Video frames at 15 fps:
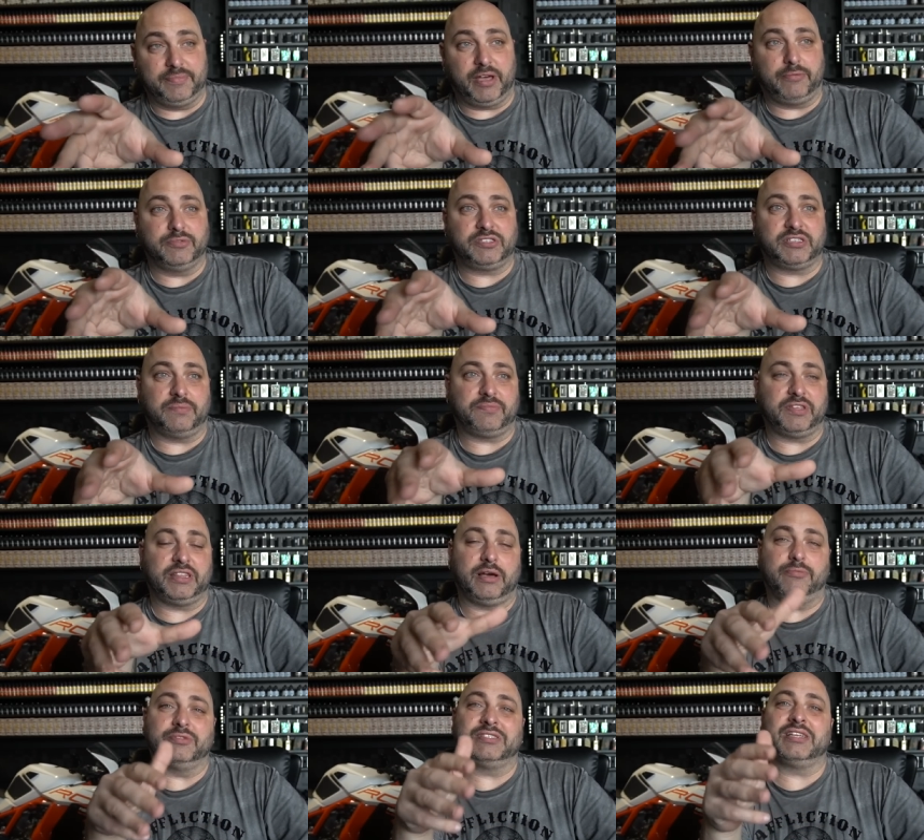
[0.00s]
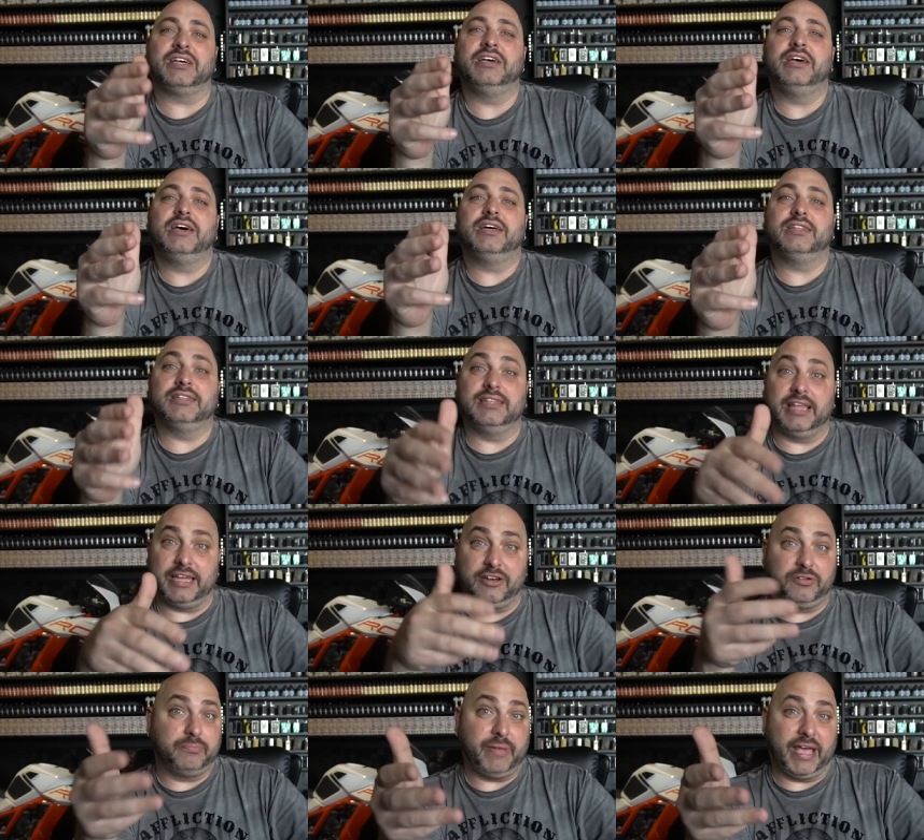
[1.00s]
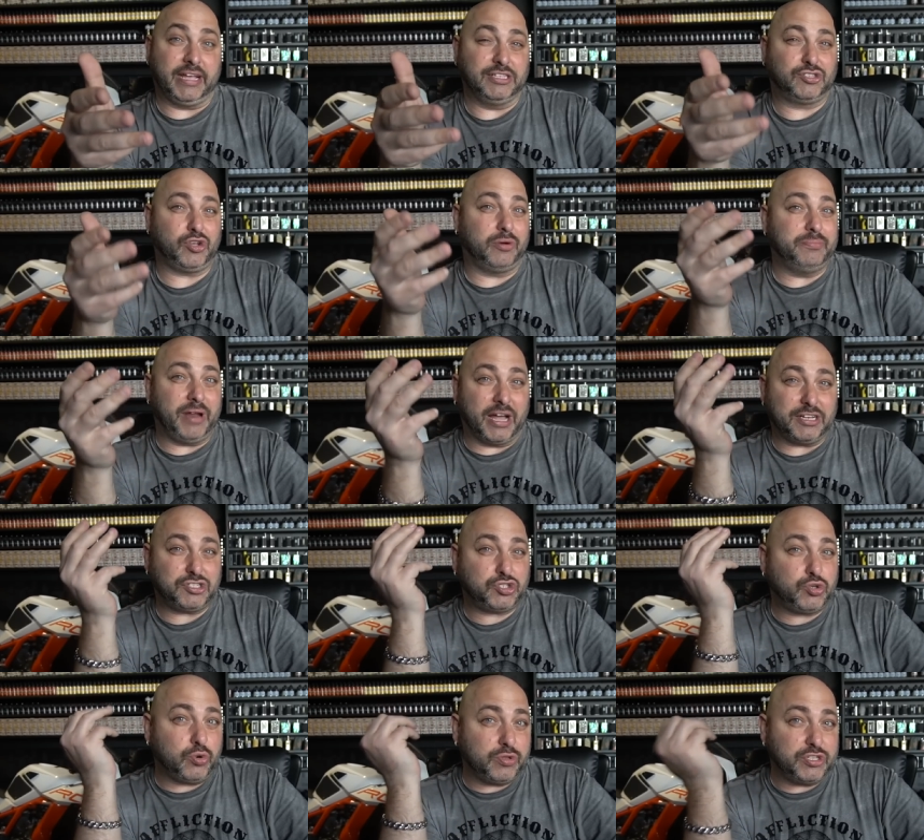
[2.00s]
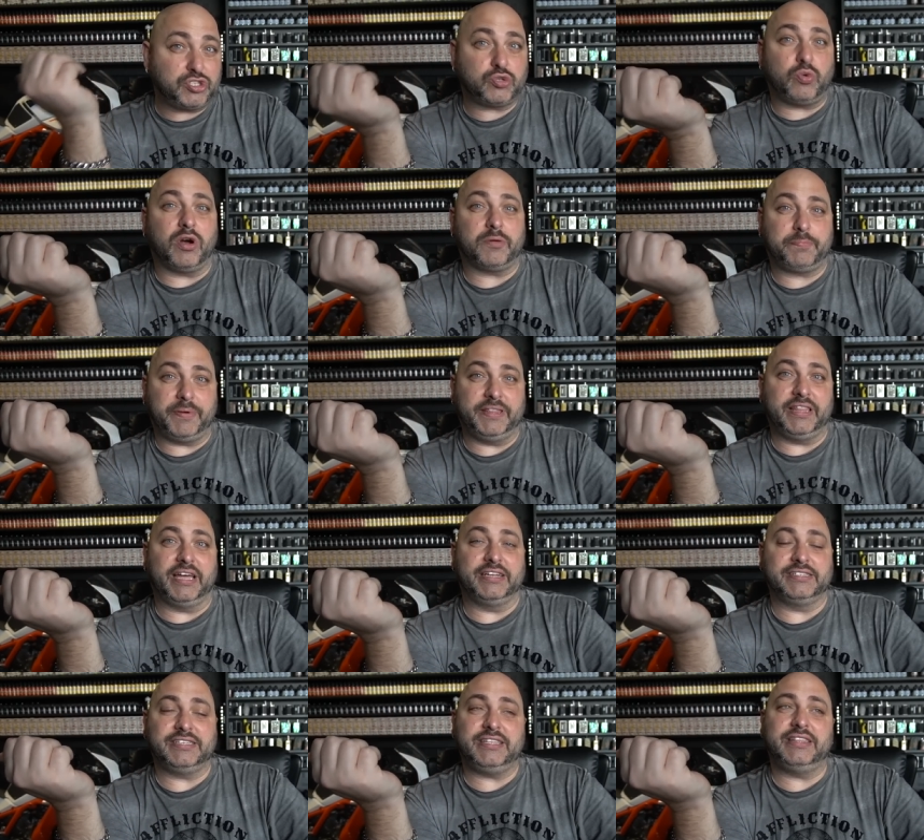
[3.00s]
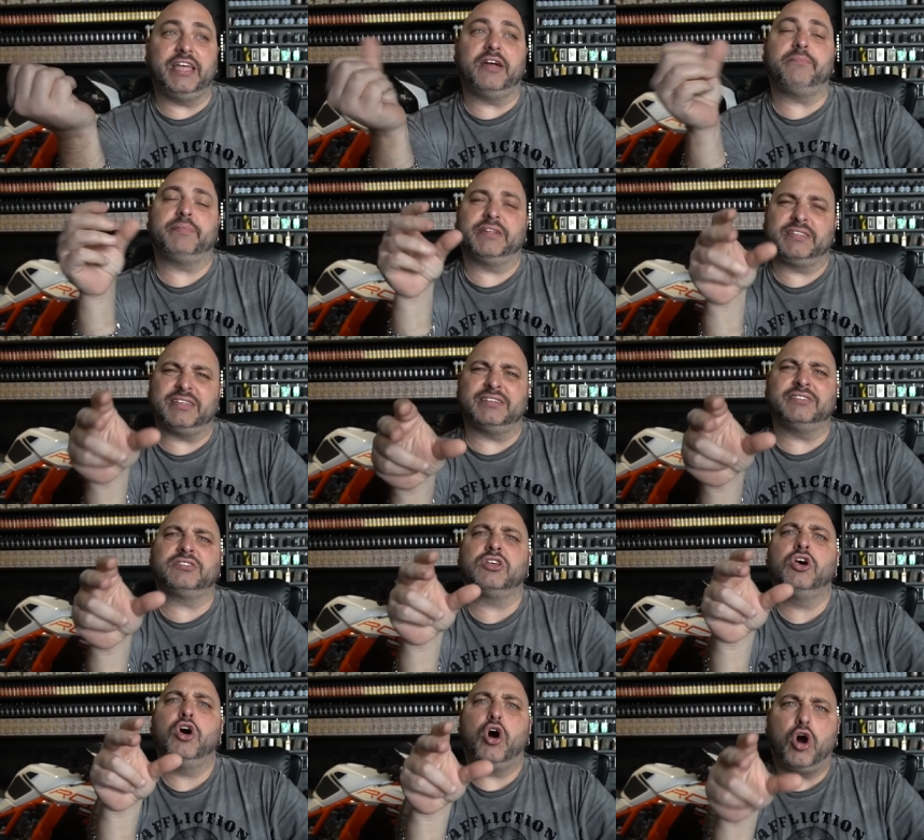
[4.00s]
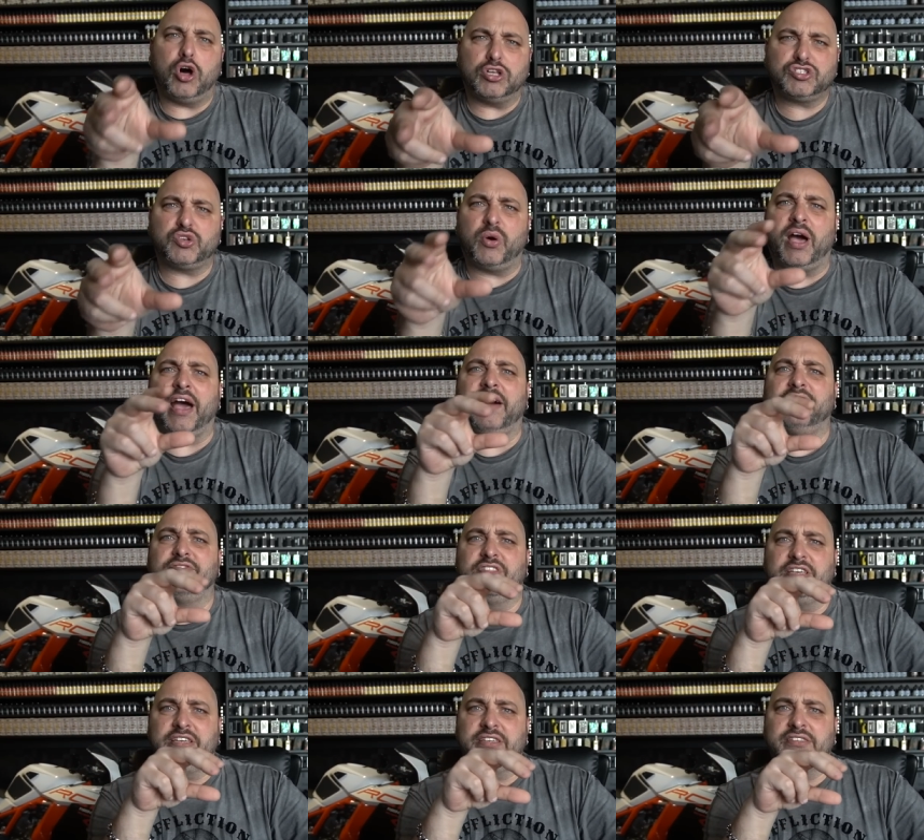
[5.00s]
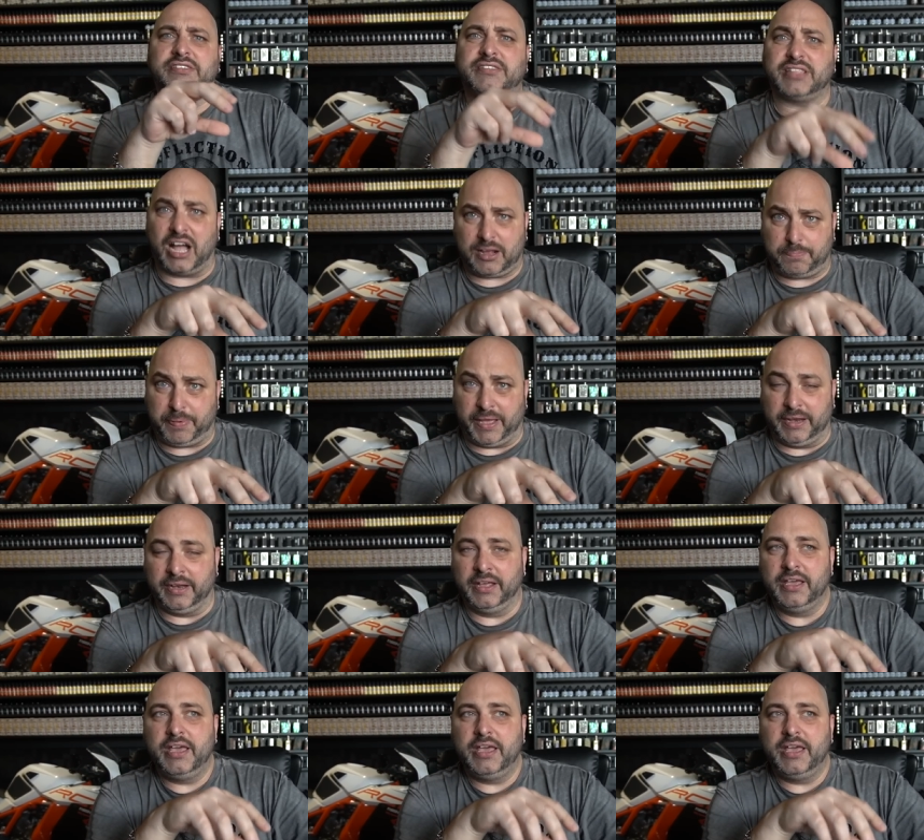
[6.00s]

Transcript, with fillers: That was something that was later made. So I'm not sure the Squonk pin that is in there, but it does also have the stock pin.